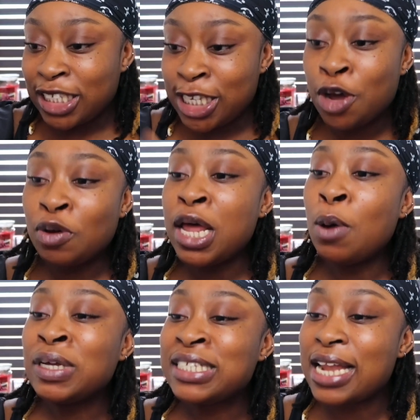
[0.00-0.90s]
Till
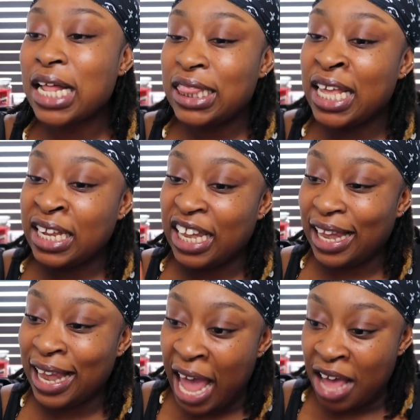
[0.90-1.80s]
there was nothing
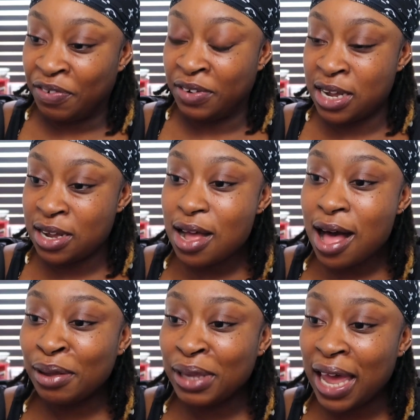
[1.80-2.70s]
left.
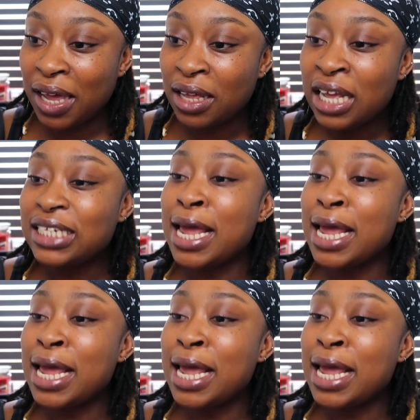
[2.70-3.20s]
Okay?